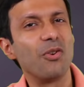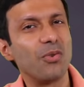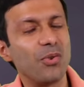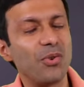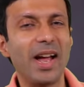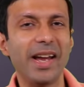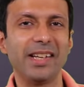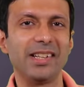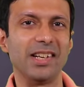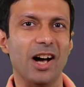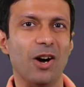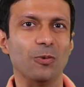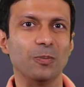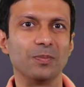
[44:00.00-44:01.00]
right
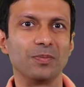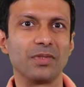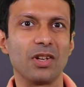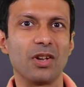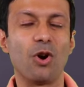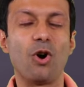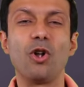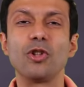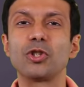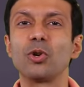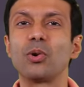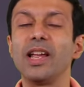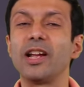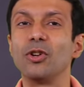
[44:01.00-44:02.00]
now.
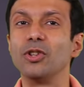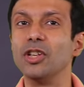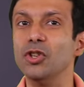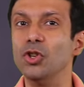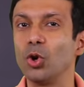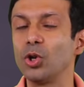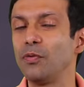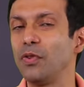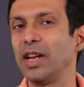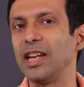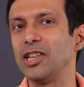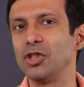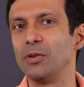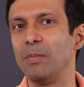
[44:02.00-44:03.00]
Also click on the
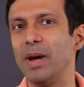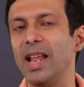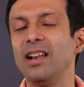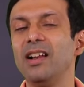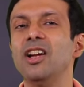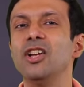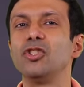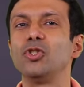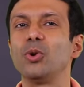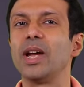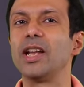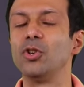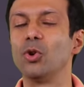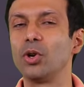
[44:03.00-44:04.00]
notification bell to
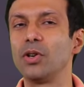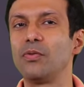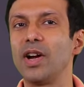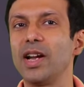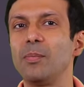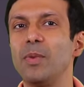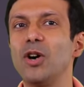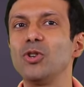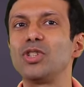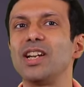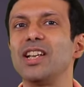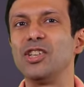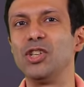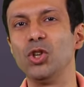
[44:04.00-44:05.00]
get notified about
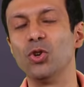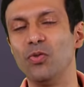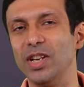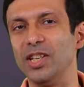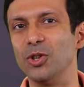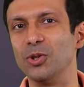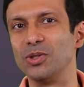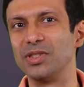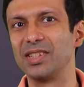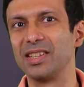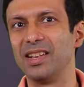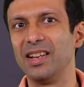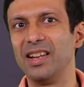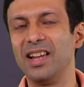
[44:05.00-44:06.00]
new videos.
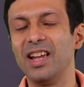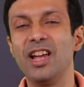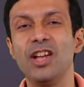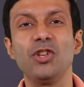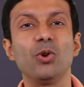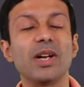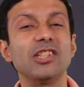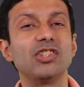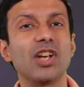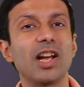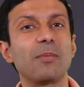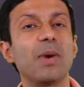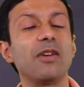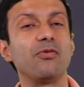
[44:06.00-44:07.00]
You can
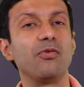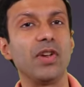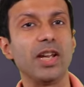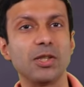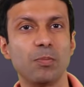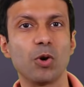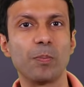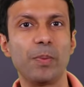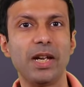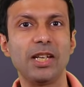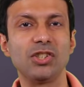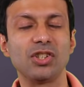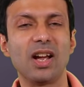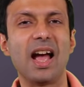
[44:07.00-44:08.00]
check my Facebook
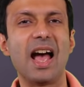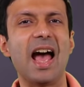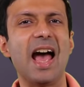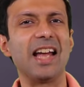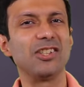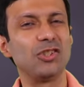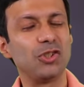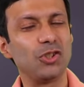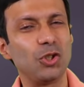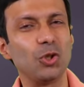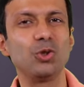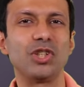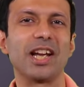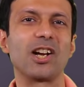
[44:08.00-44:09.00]
page and
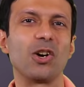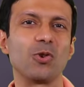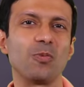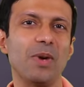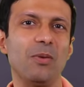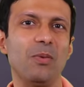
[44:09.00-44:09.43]
do check out my